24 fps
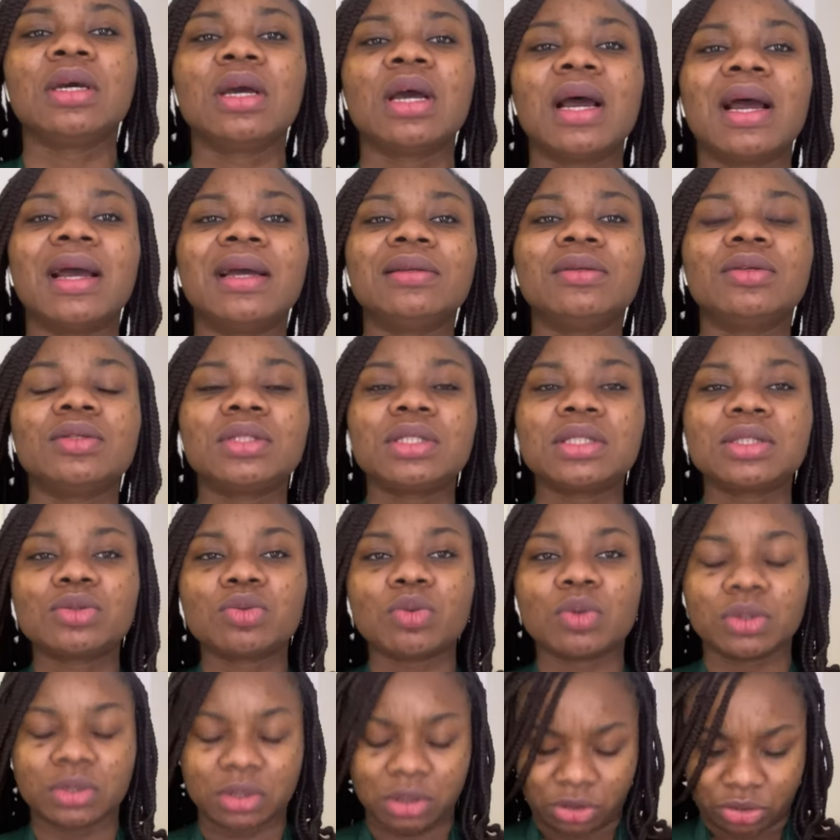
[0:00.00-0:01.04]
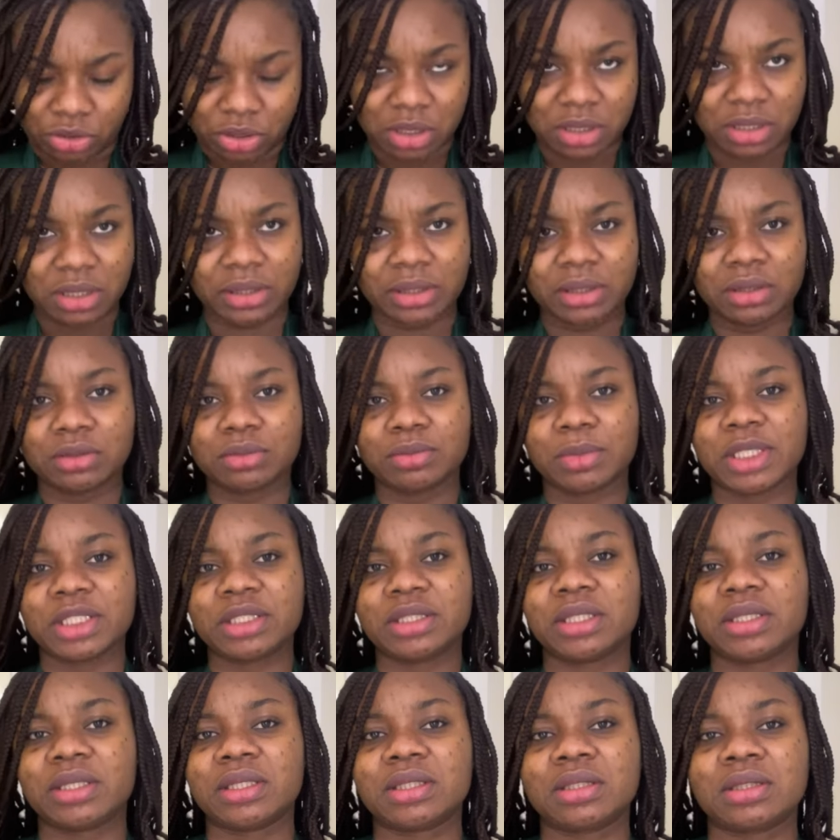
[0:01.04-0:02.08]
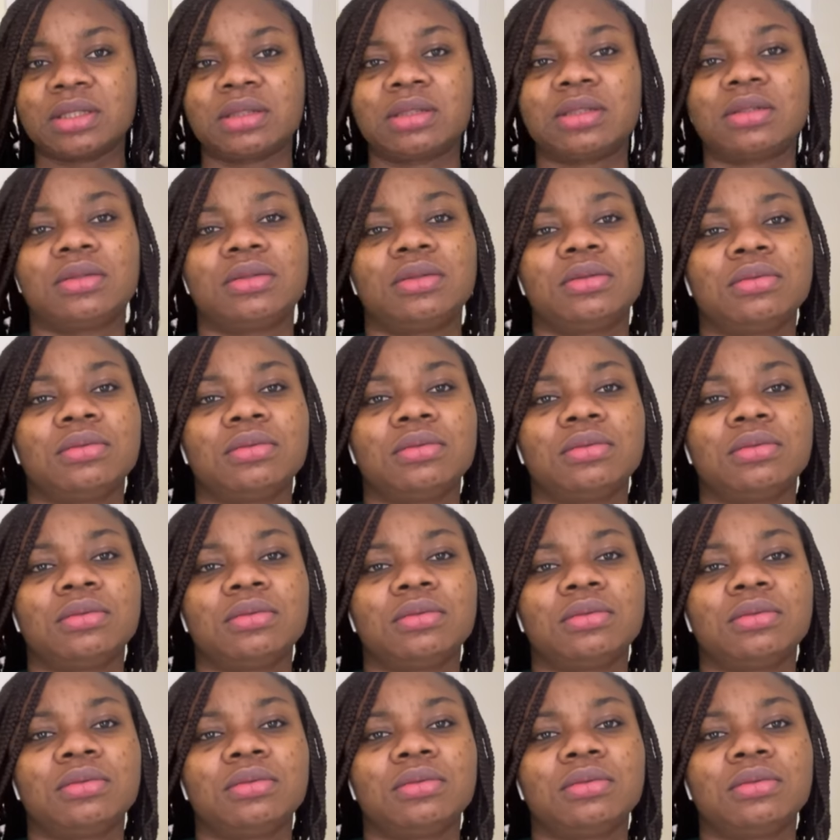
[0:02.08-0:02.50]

I noticed one strand around my chest.